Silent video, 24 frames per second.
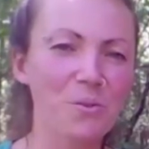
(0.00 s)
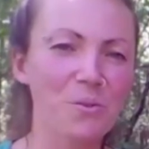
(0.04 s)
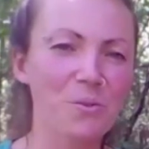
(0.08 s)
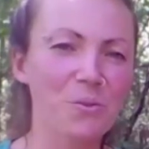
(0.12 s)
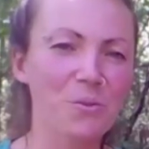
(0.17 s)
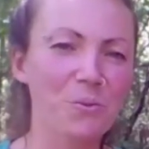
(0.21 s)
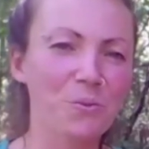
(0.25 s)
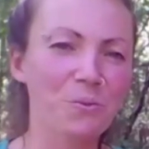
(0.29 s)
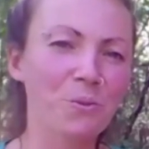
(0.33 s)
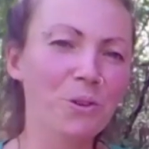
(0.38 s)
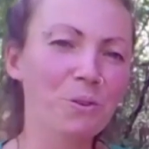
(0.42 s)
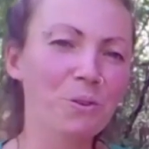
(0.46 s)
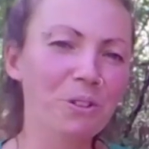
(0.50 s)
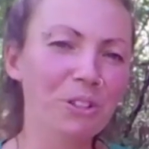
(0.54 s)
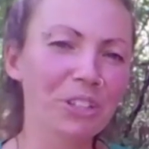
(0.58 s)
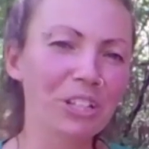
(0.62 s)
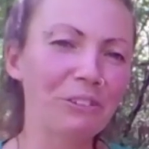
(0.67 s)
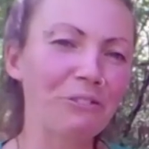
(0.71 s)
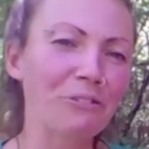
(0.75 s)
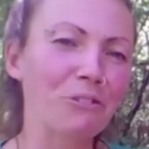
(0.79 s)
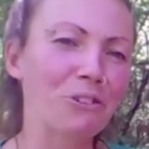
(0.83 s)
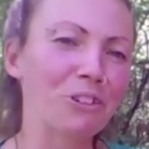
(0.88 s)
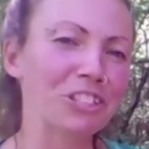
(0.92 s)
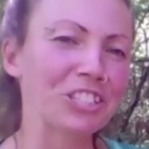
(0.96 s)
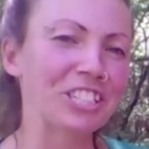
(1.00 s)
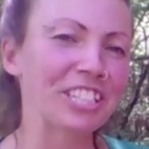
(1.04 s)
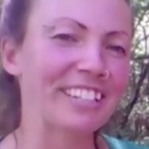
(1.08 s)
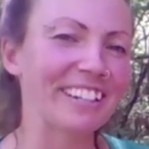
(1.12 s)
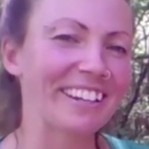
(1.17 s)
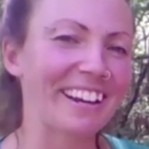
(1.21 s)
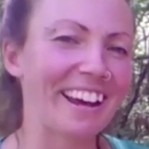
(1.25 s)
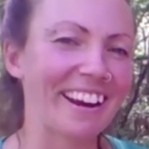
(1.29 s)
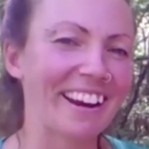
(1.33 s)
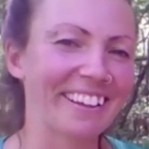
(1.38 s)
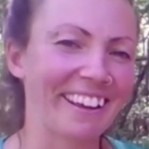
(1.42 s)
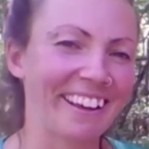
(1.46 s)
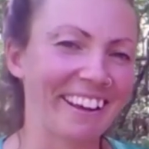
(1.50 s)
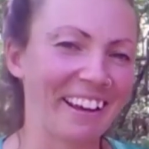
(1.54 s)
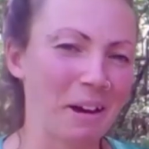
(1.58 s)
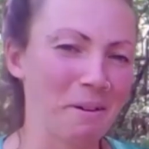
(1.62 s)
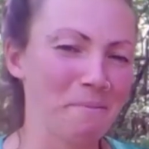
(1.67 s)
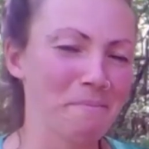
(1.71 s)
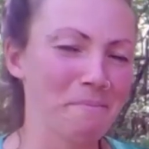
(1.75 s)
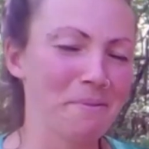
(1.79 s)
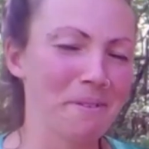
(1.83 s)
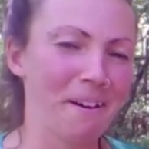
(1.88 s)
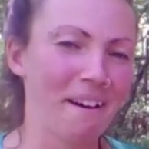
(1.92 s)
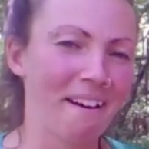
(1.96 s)
we're really fortunate at
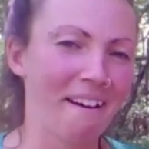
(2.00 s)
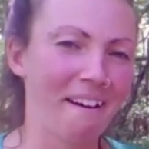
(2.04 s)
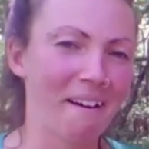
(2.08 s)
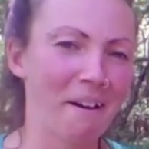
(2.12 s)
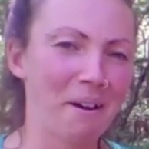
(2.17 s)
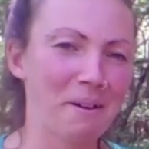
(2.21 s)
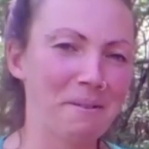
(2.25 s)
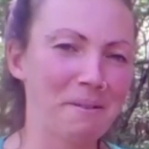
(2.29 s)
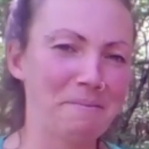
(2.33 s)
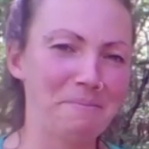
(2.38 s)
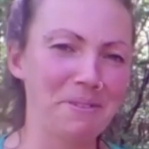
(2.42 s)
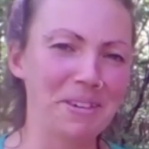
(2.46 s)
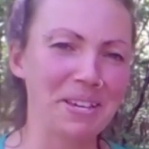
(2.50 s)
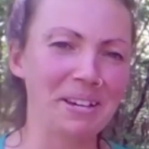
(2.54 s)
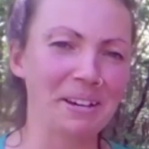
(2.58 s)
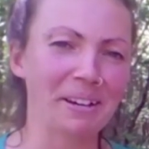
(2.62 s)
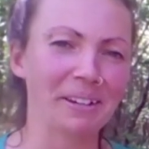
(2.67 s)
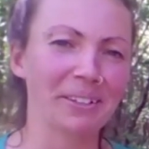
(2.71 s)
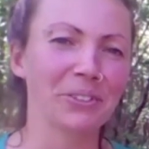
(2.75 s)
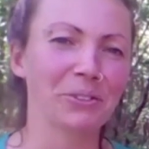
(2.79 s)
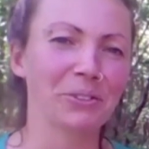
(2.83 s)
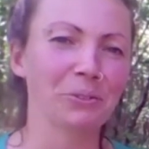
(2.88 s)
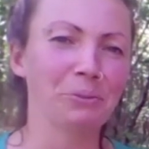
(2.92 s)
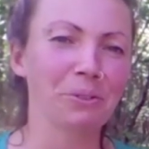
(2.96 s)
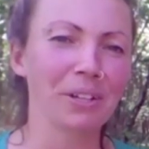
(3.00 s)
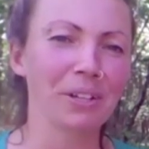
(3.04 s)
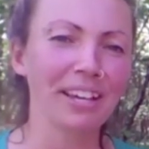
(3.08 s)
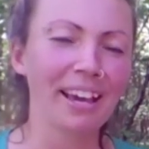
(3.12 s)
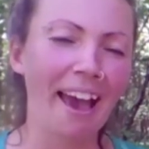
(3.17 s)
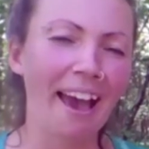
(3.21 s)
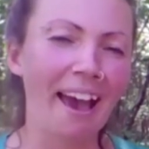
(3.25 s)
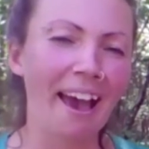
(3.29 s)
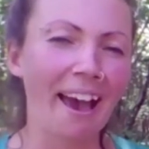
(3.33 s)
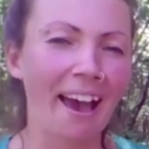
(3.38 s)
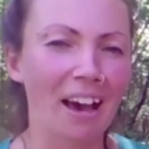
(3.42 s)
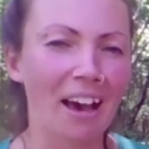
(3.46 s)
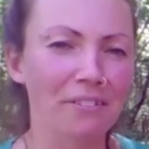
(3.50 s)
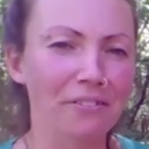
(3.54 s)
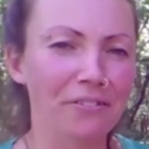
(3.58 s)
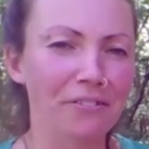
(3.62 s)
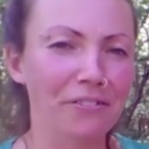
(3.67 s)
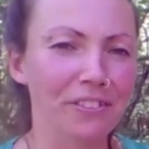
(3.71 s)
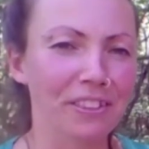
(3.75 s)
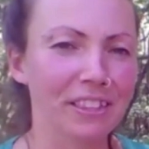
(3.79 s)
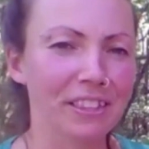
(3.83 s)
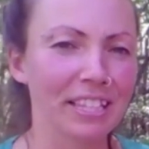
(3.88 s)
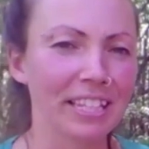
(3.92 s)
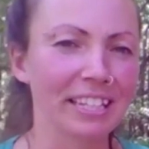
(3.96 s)
camp um, because we have
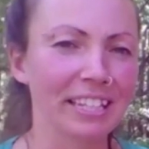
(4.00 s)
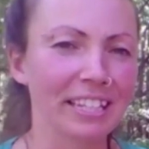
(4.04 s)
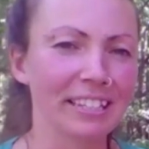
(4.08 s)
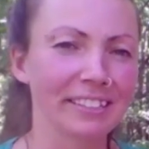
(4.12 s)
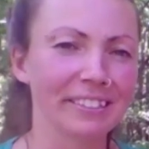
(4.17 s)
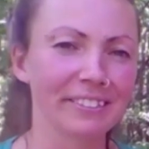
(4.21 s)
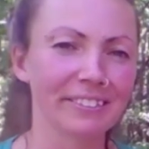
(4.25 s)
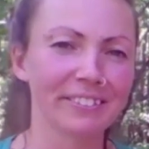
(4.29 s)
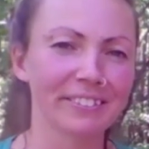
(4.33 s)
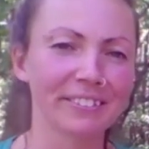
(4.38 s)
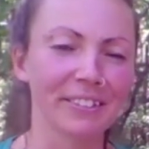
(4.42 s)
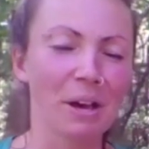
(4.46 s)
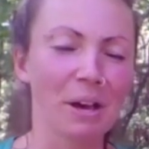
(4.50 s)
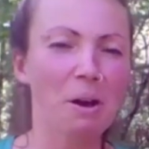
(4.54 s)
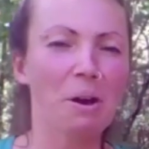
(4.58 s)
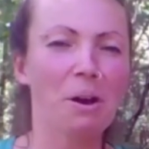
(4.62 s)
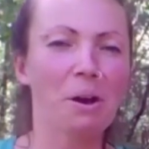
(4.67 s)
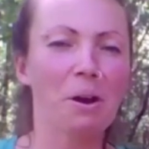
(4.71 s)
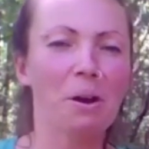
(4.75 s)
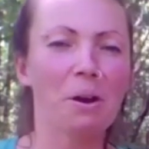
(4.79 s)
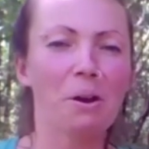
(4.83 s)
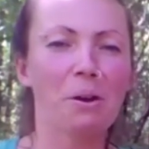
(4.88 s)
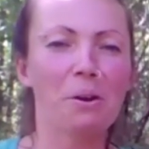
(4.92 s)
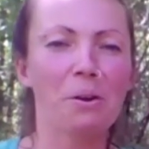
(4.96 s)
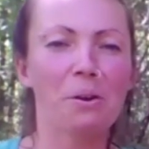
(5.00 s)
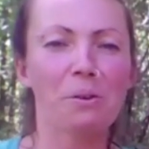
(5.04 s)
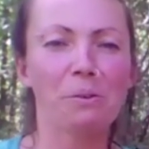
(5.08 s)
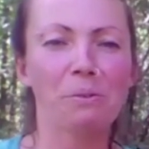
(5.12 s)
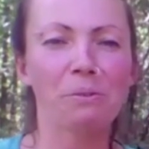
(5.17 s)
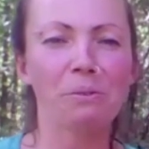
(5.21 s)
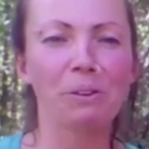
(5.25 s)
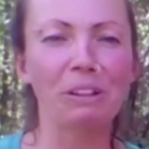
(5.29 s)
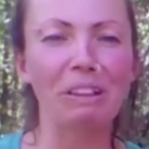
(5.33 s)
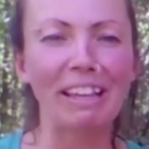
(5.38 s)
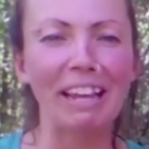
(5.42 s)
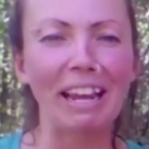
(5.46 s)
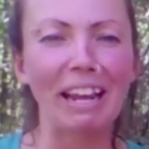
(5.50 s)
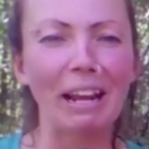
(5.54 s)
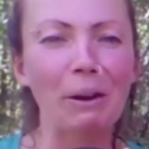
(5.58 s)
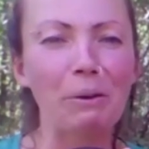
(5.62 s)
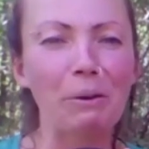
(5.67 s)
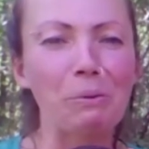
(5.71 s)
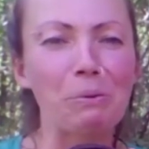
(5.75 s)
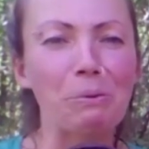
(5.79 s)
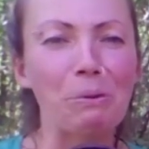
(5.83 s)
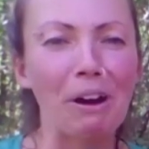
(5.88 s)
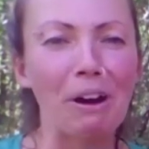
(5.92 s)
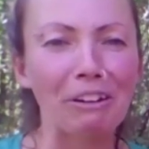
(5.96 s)
these really
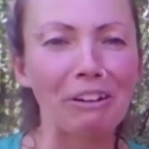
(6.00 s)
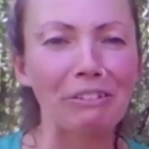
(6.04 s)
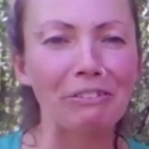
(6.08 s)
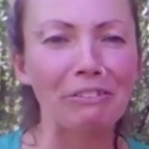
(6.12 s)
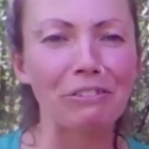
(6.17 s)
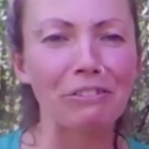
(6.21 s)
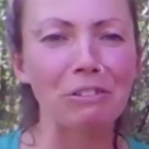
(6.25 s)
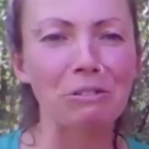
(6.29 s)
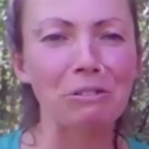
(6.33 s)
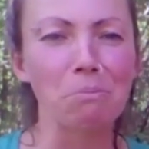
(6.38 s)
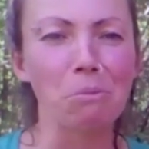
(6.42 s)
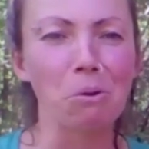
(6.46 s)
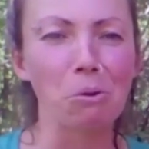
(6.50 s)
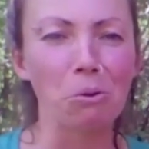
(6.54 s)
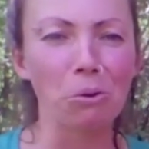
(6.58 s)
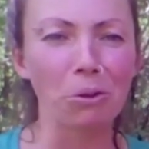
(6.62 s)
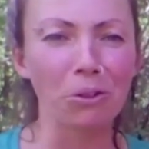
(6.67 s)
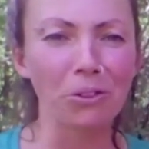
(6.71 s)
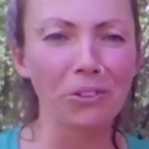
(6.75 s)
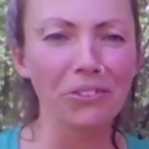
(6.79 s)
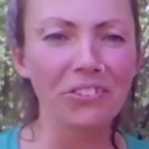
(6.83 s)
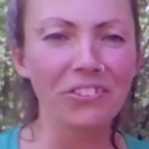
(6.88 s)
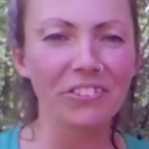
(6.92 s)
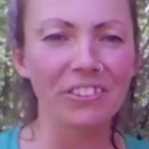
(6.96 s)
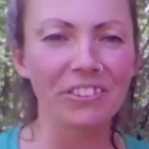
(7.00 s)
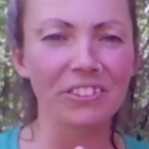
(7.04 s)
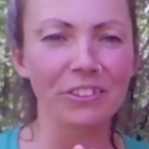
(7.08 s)
wonderful molds.